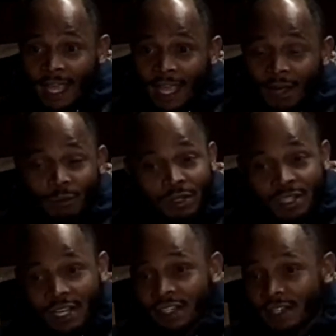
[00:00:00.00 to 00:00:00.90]
and we
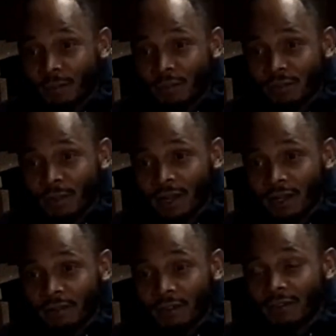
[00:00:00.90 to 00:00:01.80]
change their
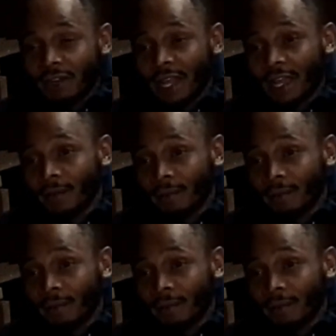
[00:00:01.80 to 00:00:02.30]
perspective every day.